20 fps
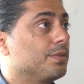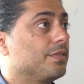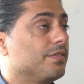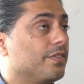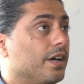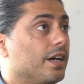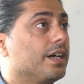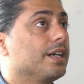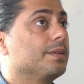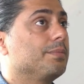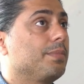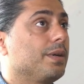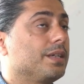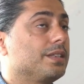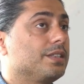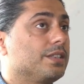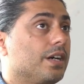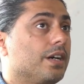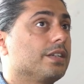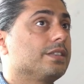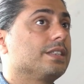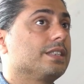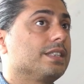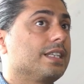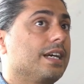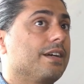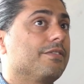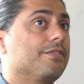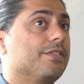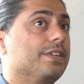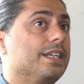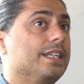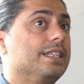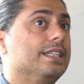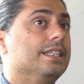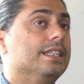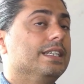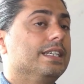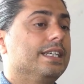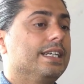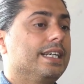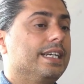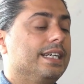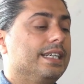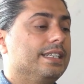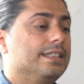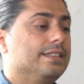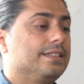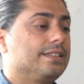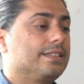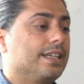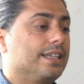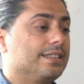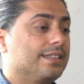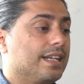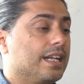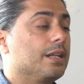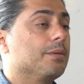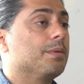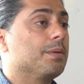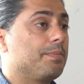provide by charging that fee is is a little